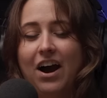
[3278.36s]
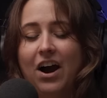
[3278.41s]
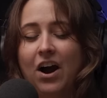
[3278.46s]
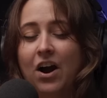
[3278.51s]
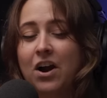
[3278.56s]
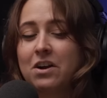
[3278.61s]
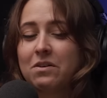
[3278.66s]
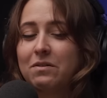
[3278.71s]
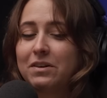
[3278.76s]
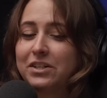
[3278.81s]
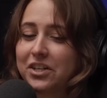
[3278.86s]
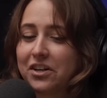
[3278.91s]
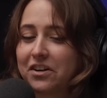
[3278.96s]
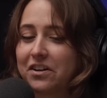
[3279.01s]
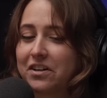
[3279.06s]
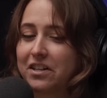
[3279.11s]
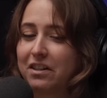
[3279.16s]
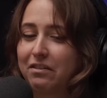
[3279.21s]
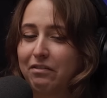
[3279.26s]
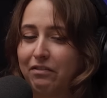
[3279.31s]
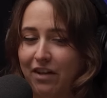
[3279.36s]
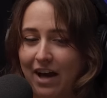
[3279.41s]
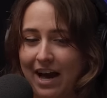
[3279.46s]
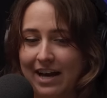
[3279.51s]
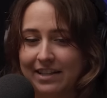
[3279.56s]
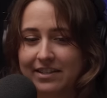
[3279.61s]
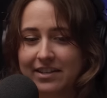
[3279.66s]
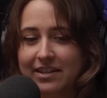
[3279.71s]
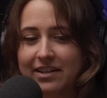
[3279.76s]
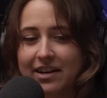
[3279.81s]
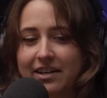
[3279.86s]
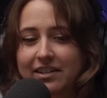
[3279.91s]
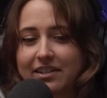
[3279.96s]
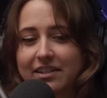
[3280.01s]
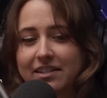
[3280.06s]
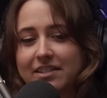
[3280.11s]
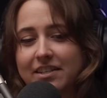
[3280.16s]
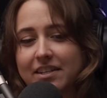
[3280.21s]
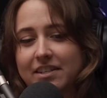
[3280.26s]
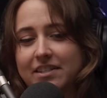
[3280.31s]
Art returned to the flats in
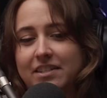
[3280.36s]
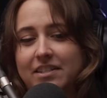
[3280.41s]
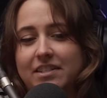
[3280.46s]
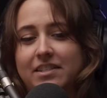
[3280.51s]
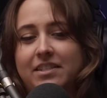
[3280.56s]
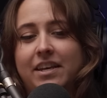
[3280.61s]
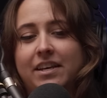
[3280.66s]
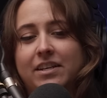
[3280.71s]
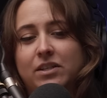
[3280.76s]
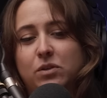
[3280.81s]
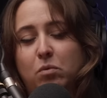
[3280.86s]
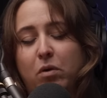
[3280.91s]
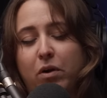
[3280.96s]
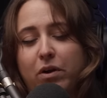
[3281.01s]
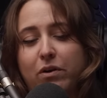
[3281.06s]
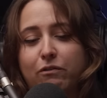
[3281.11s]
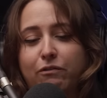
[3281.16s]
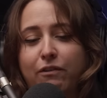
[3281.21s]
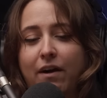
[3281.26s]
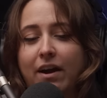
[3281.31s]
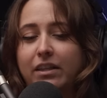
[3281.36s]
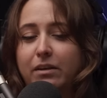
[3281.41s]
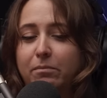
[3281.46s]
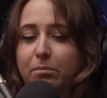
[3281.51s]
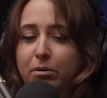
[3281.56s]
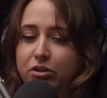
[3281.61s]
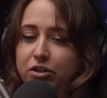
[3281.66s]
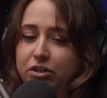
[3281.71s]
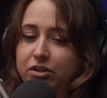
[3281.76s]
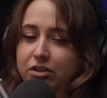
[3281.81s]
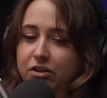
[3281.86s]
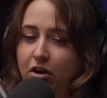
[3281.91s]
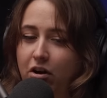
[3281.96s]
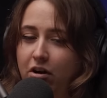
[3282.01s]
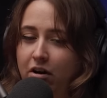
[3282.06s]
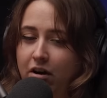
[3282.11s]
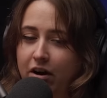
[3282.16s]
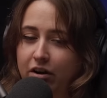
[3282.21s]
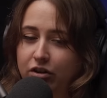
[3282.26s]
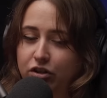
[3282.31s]
1966, where he would finally push his
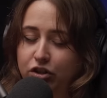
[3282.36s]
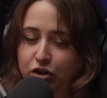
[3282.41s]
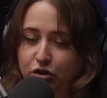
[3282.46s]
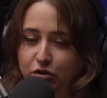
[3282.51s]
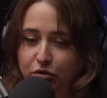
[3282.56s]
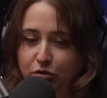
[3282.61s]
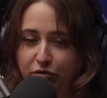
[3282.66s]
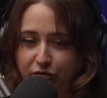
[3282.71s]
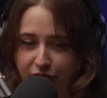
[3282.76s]
car too